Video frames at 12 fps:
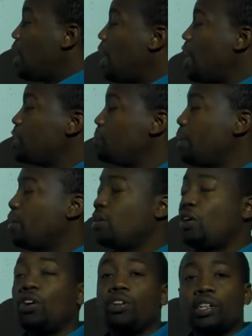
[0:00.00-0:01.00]
highest power
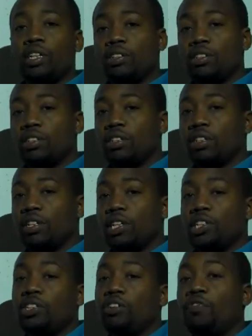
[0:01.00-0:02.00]
to all these.
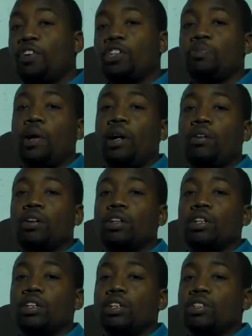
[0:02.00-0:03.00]
It's the first power.
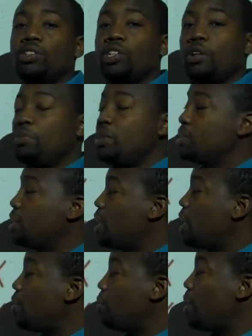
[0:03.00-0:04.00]
So that means that
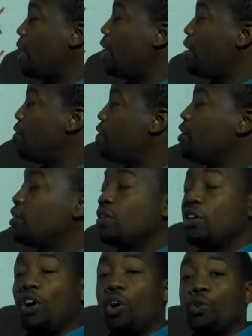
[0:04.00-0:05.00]
I will have
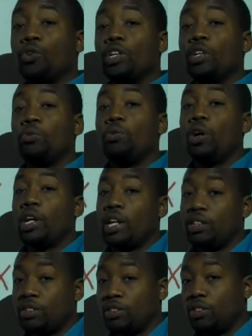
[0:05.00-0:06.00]
only one
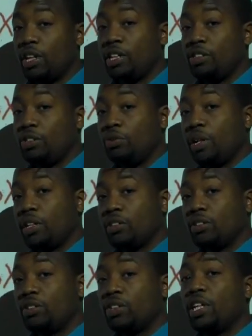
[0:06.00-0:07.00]
answer, not 2
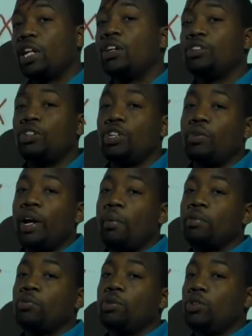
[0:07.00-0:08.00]
answers. And I'll show you what
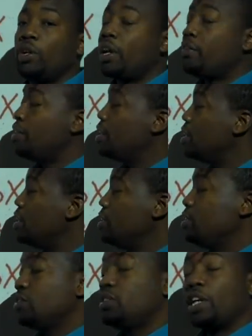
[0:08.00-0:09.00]
happens when you have
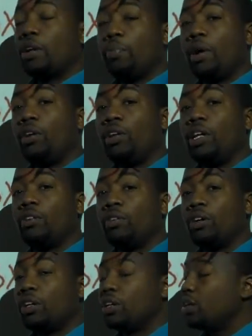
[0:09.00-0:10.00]
the second power later
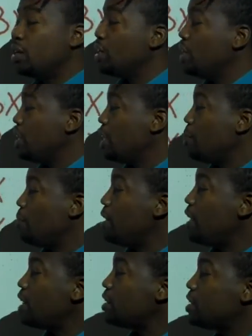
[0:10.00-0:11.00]
on. Now
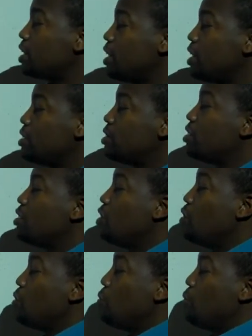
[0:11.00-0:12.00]
the next thing is,
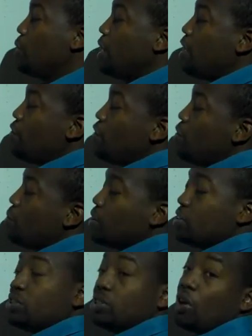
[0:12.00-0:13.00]
whenever you
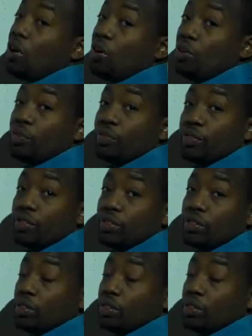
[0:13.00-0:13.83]
want to solve